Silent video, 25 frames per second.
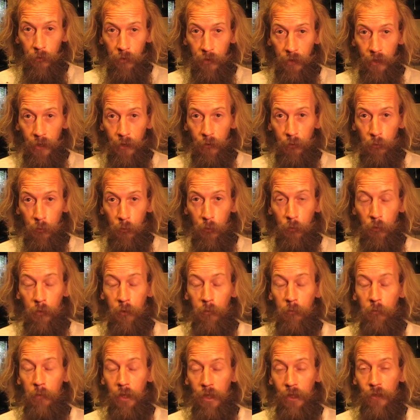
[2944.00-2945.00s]
the next
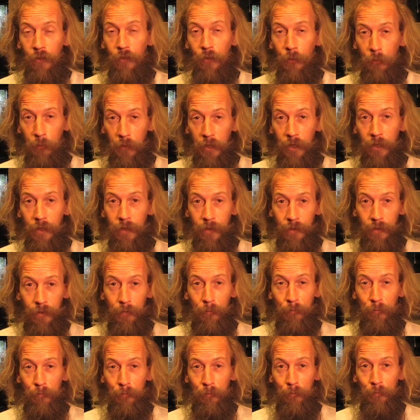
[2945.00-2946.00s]
morning, managed to make it.
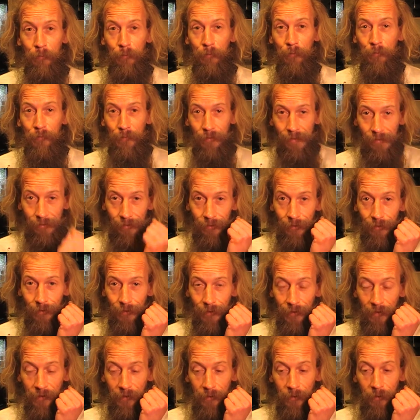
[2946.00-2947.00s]

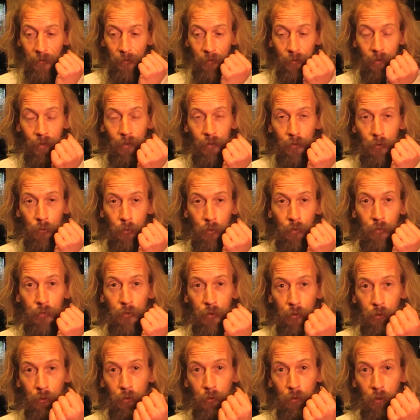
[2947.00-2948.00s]
Yeah, like to offer
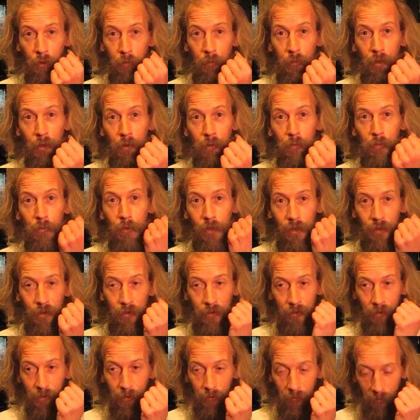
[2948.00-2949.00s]
you a job? Oh,
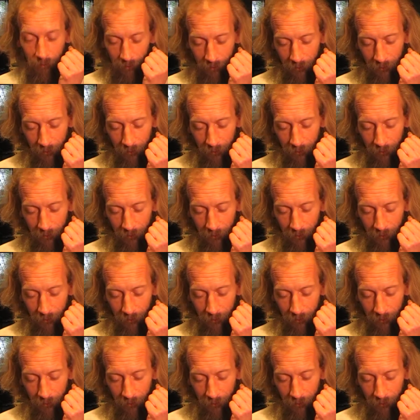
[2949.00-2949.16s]
brilliant, yeah.